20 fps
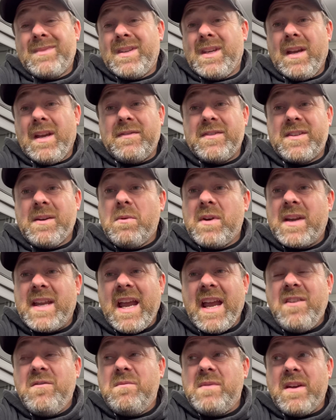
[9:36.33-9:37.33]
If someone
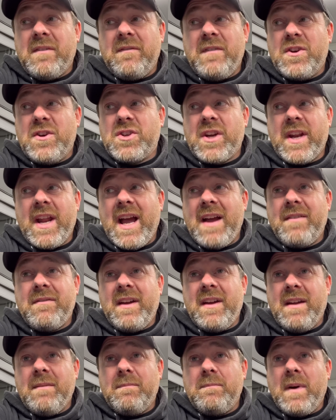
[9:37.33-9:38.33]
gave me a fish, I'd have
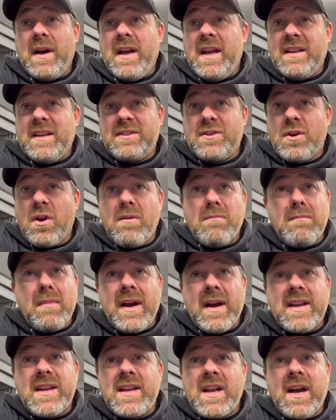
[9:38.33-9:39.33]
it, but it's not
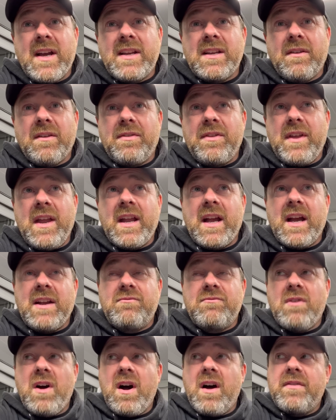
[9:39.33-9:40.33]
my kind of thing. I'd
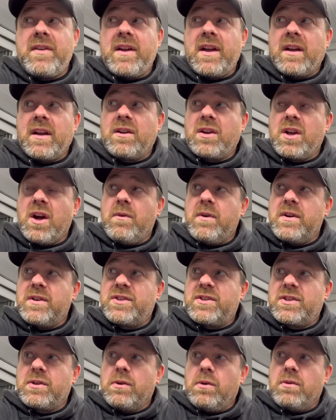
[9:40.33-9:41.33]
rather go and
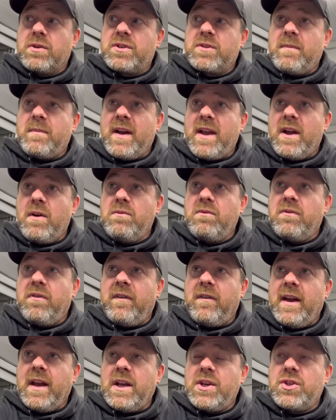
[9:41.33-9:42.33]
source my own
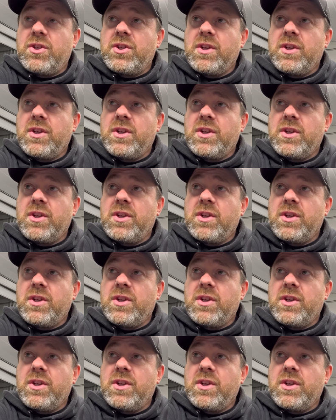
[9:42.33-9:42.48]
fish